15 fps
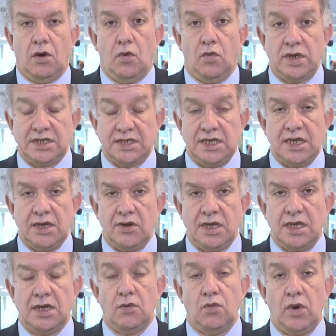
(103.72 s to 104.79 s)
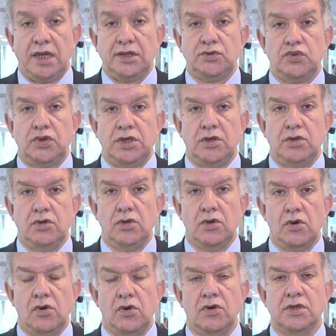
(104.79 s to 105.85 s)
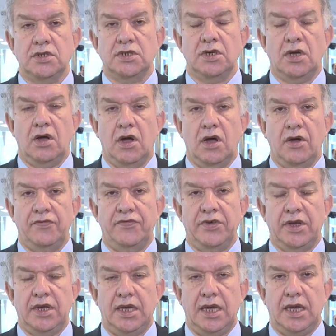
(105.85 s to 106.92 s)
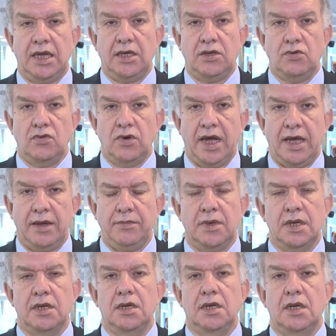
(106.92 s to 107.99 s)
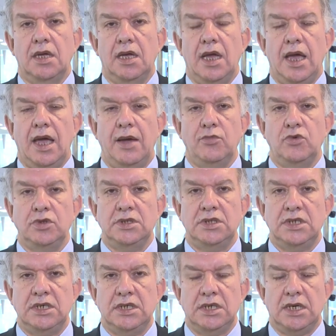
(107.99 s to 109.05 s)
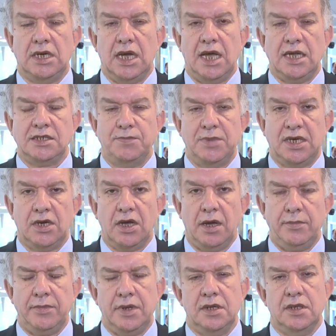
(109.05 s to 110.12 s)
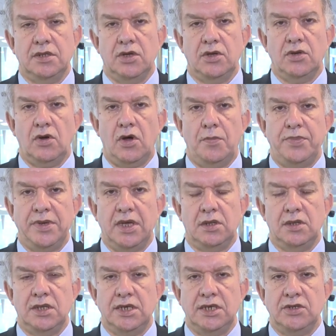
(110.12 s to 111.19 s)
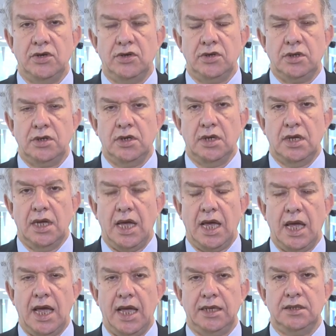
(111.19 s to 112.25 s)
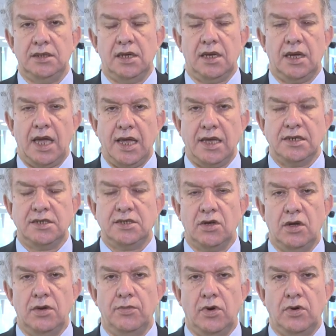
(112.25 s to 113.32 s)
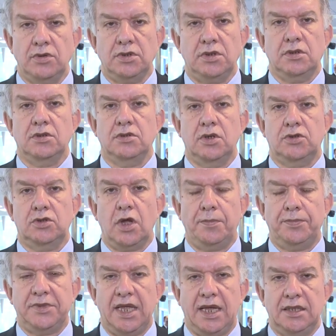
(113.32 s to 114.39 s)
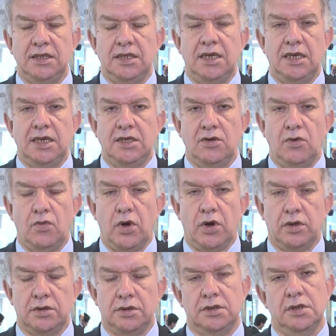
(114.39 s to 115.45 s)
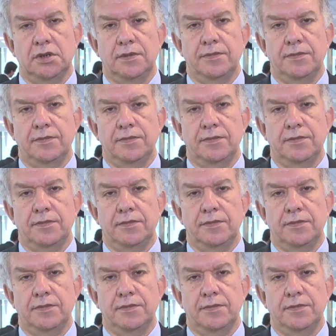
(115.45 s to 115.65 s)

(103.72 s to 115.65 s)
With nearly one trillion euros of A U M, Amundi has become the European leader and ranks among the top ten in the world.